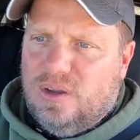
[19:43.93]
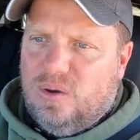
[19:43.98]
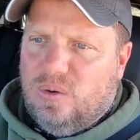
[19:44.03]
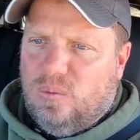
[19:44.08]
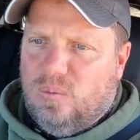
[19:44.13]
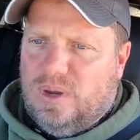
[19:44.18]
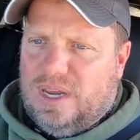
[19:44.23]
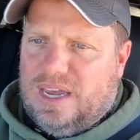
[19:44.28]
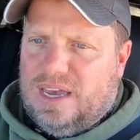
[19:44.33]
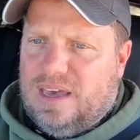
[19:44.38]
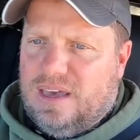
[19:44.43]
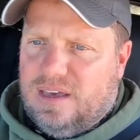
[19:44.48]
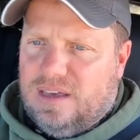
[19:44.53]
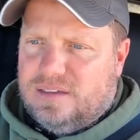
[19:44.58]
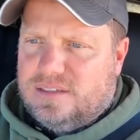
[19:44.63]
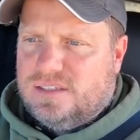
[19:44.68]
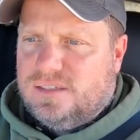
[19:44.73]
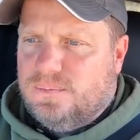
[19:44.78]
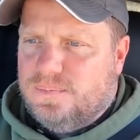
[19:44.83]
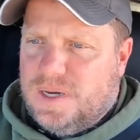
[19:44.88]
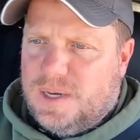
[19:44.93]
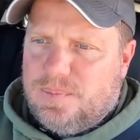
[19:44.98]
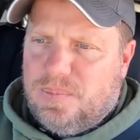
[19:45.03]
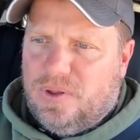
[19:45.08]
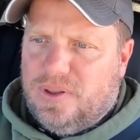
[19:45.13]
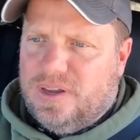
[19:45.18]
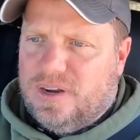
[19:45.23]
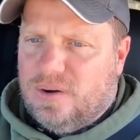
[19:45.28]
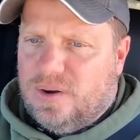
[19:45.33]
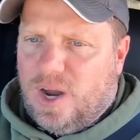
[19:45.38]
We had some
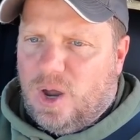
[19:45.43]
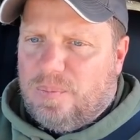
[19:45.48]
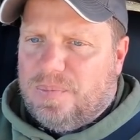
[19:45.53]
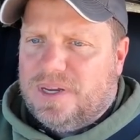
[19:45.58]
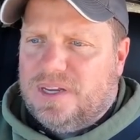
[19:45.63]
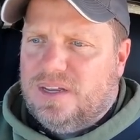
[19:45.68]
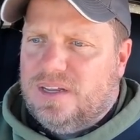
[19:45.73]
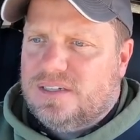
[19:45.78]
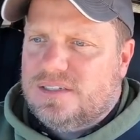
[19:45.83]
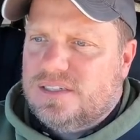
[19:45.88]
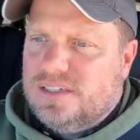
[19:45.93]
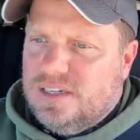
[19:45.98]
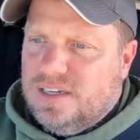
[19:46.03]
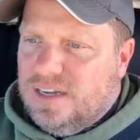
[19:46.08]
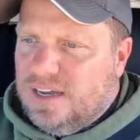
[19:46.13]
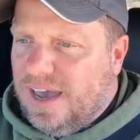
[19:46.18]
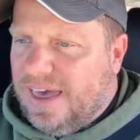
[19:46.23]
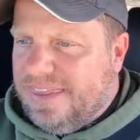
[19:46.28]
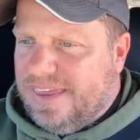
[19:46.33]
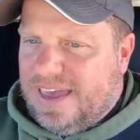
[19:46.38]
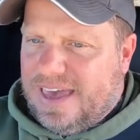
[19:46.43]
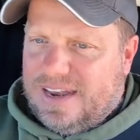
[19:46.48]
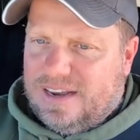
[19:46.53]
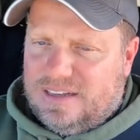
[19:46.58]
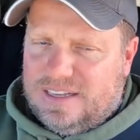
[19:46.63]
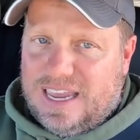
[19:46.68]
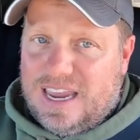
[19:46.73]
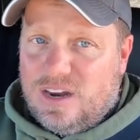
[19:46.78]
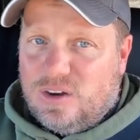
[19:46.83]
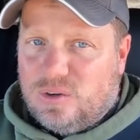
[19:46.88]
people there helping us, and they had a
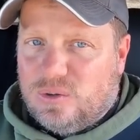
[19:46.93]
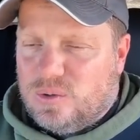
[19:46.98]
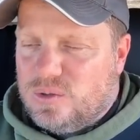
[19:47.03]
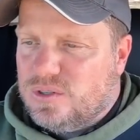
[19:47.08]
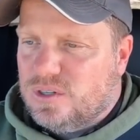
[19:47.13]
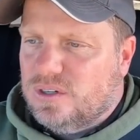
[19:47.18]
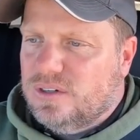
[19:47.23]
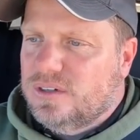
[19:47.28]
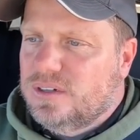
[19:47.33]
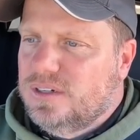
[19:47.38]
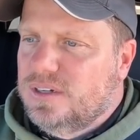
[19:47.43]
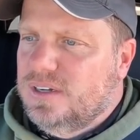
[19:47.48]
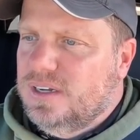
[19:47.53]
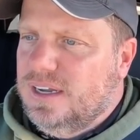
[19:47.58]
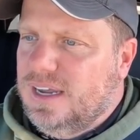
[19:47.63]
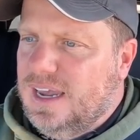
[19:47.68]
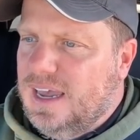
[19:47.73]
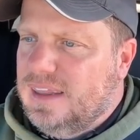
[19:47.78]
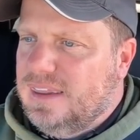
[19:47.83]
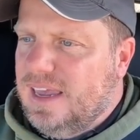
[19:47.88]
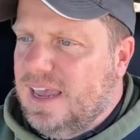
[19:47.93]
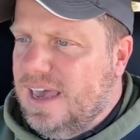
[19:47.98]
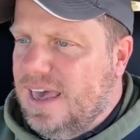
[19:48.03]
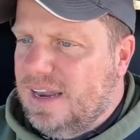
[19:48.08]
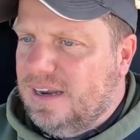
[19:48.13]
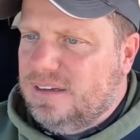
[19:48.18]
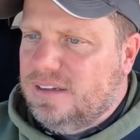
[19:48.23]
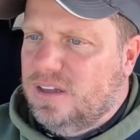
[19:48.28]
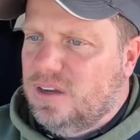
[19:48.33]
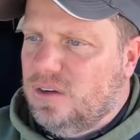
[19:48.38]
Land Cruiser, and they
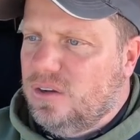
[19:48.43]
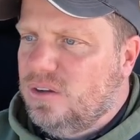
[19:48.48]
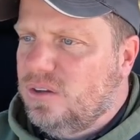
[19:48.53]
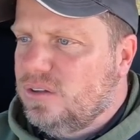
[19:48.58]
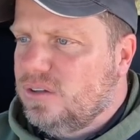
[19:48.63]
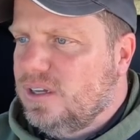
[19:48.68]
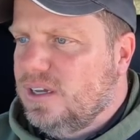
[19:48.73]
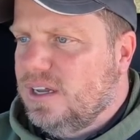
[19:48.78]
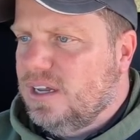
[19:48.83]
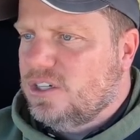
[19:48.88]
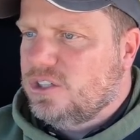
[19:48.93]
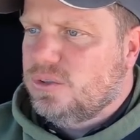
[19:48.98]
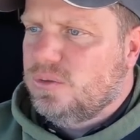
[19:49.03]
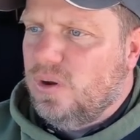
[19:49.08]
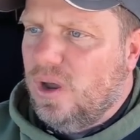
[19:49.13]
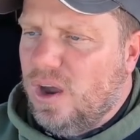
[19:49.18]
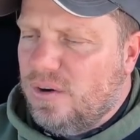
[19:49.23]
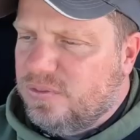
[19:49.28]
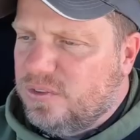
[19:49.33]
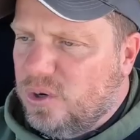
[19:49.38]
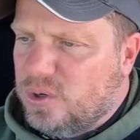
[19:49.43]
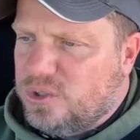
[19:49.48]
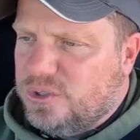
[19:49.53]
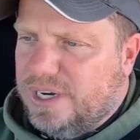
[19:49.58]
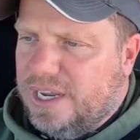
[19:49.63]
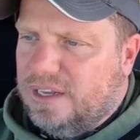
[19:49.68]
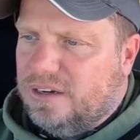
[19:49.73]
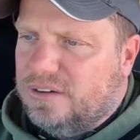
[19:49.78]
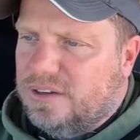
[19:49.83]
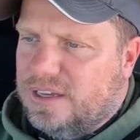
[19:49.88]
had a little uh, off-road
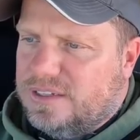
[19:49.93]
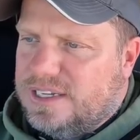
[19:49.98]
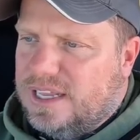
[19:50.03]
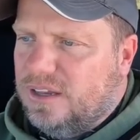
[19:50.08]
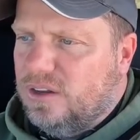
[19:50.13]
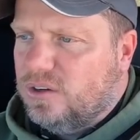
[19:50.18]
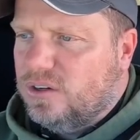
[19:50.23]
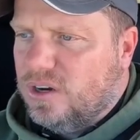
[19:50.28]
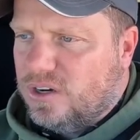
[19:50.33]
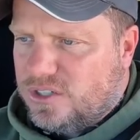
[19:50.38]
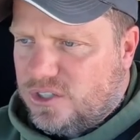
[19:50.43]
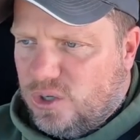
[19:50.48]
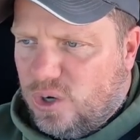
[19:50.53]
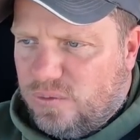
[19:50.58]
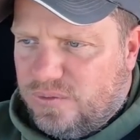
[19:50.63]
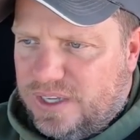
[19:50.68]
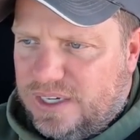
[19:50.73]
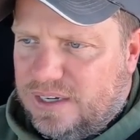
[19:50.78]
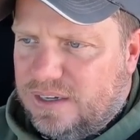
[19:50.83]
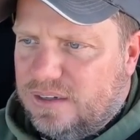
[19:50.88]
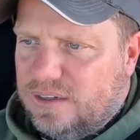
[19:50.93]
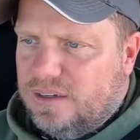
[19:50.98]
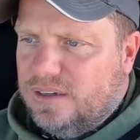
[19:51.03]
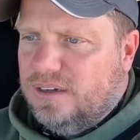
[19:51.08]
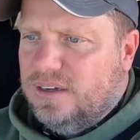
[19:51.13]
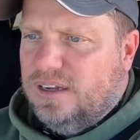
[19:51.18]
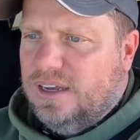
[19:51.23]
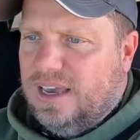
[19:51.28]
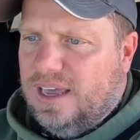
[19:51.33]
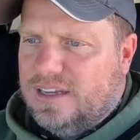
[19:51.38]
trailer that's got a little cook stove in it,
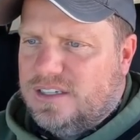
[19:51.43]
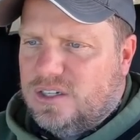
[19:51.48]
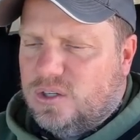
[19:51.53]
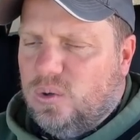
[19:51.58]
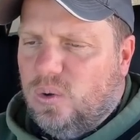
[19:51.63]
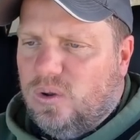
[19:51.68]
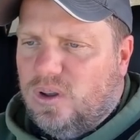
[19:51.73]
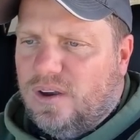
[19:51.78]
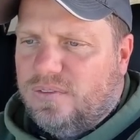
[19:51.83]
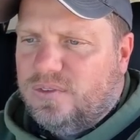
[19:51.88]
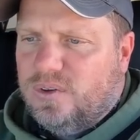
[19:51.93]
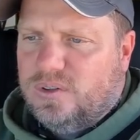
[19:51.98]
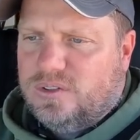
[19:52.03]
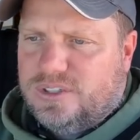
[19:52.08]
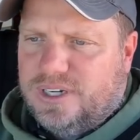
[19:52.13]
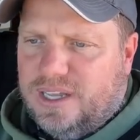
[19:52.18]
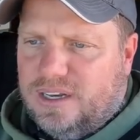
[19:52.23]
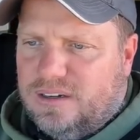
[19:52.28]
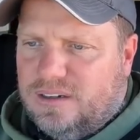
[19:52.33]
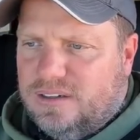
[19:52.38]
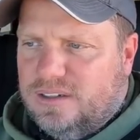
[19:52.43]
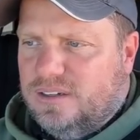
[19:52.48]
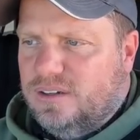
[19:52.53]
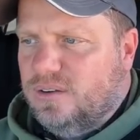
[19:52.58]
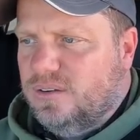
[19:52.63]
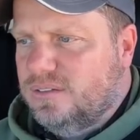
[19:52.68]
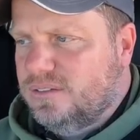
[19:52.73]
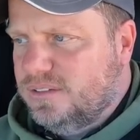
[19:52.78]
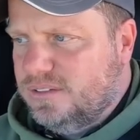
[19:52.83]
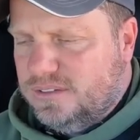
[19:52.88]
and it's a cool off-road trailer. You
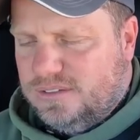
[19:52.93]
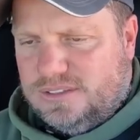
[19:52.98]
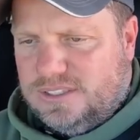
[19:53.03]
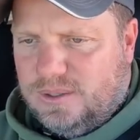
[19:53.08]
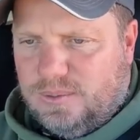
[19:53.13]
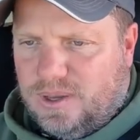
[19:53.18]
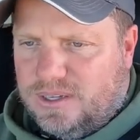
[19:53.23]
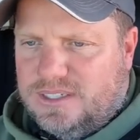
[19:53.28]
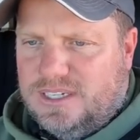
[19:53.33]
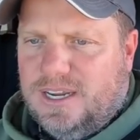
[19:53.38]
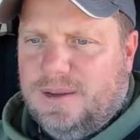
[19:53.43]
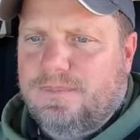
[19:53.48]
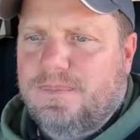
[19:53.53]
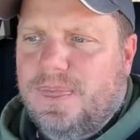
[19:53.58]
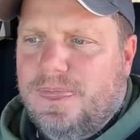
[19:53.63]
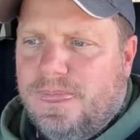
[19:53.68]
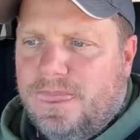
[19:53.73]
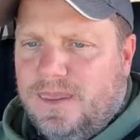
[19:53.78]
know, seen all the time.